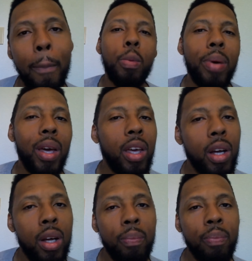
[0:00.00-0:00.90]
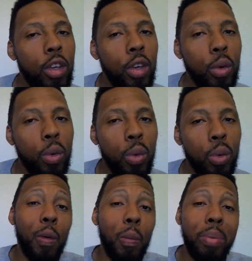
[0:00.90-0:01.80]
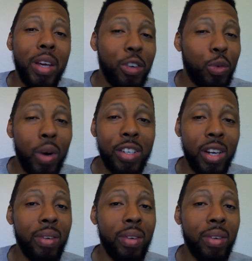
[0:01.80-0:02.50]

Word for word: You pick it up, you you binge watch